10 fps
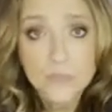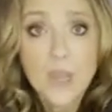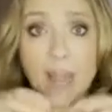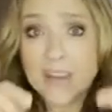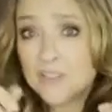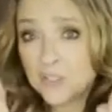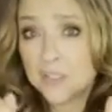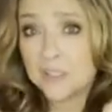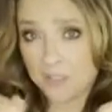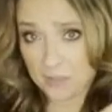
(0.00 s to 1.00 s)
I
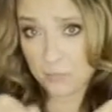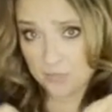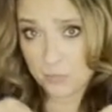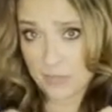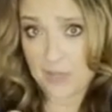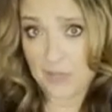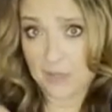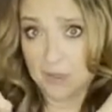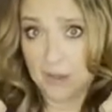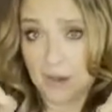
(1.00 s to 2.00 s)
intend to get Miss
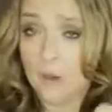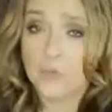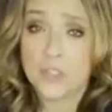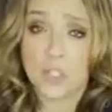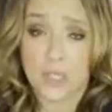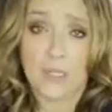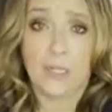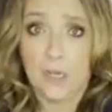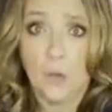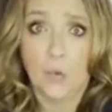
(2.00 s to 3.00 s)
Peck on this channel a
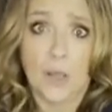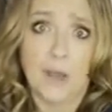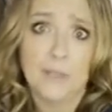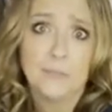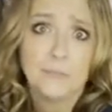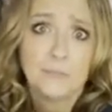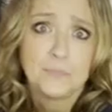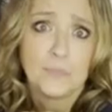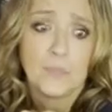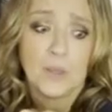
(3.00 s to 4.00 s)
whole lot.
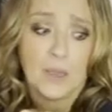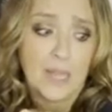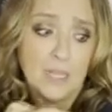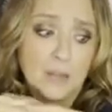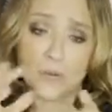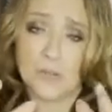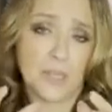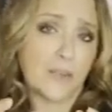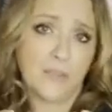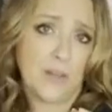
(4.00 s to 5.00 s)
I love her to
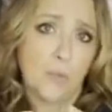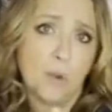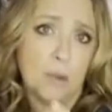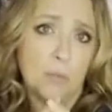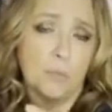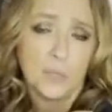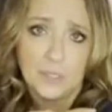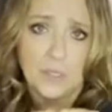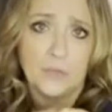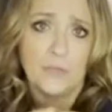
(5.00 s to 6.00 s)
death anyway. We're really
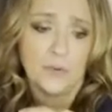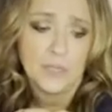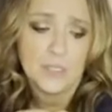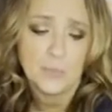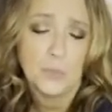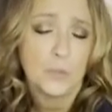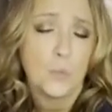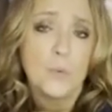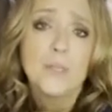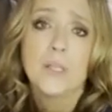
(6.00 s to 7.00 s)
good friends, but the
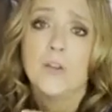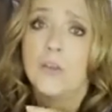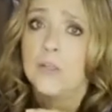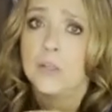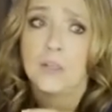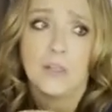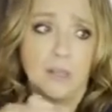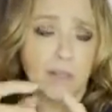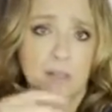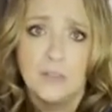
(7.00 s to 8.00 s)
woman can cook
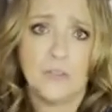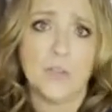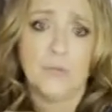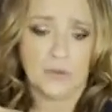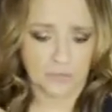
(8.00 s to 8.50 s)
like nothing you've ever